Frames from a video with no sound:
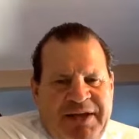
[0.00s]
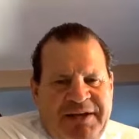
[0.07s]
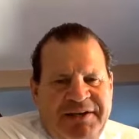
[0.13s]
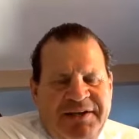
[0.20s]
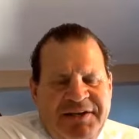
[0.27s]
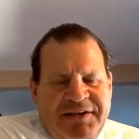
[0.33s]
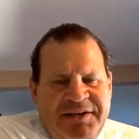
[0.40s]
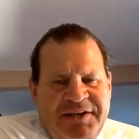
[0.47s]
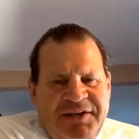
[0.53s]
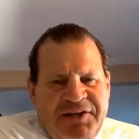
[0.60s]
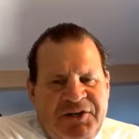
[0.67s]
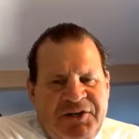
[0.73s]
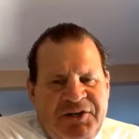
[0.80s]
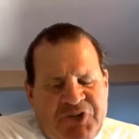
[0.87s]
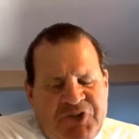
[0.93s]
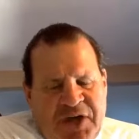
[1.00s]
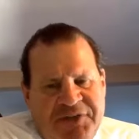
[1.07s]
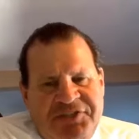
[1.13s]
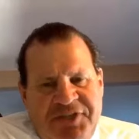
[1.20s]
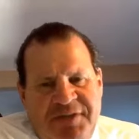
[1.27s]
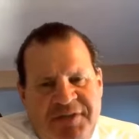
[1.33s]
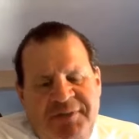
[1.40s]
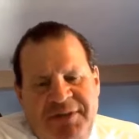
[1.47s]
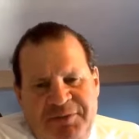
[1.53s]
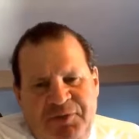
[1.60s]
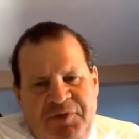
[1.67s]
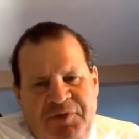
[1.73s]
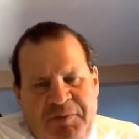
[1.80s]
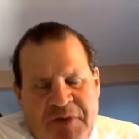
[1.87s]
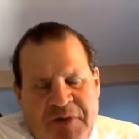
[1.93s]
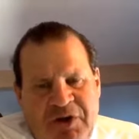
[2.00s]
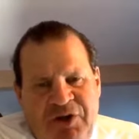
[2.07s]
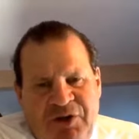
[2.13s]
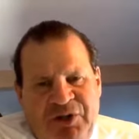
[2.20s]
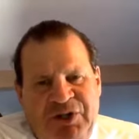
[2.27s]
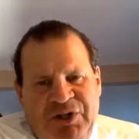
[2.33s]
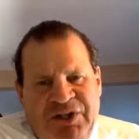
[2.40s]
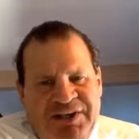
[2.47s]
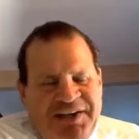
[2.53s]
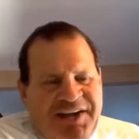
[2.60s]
And you saw the scene in the movie Miracle.